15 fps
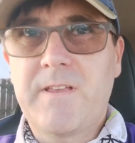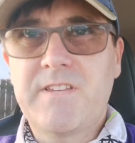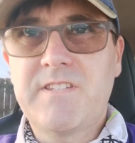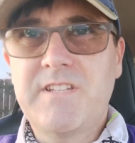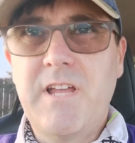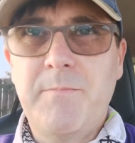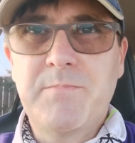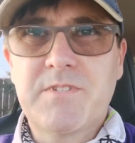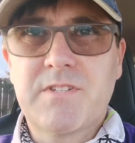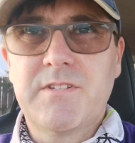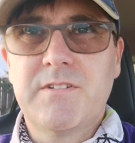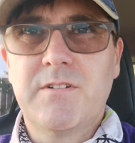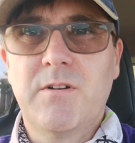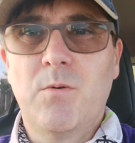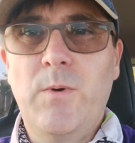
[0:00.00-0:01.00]

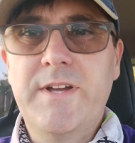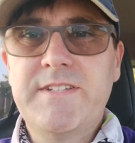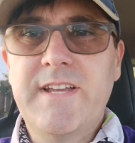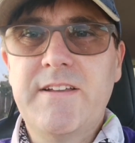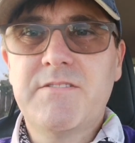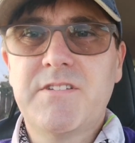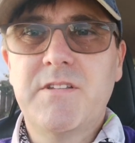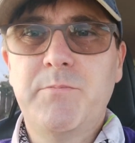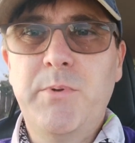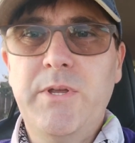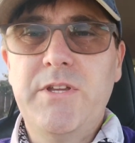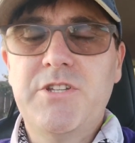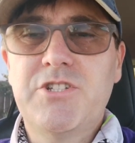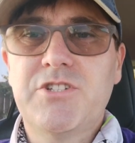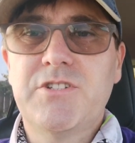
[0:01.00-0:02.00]
steps way down to the
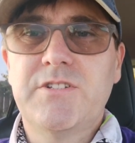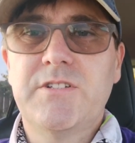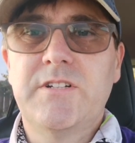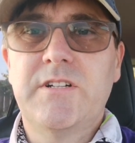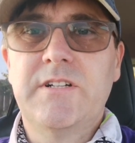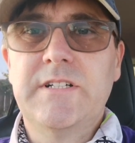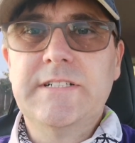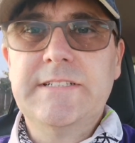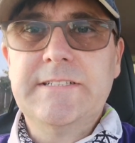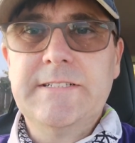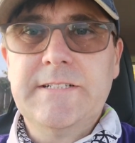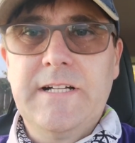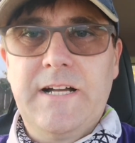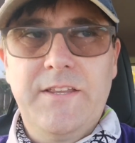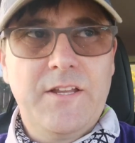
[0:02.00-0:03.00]
beach. And
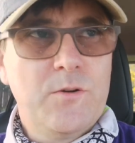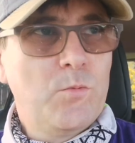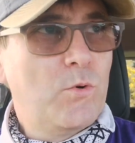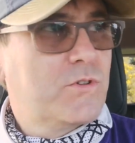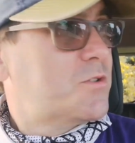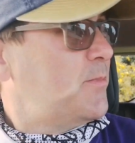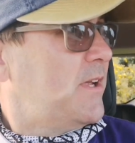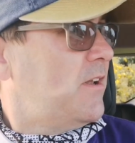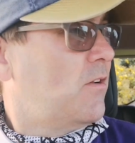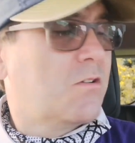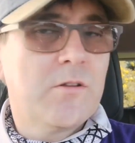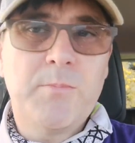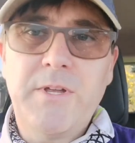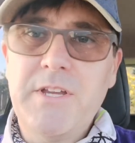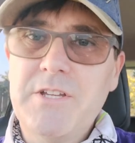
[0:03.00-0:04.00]
then I walked a bit
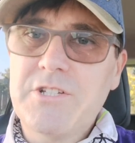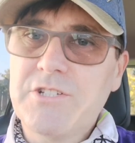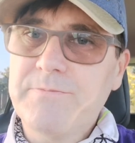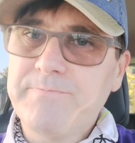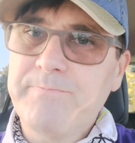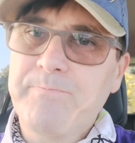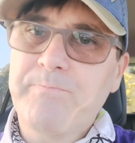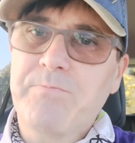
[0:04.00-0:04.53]
along the beach.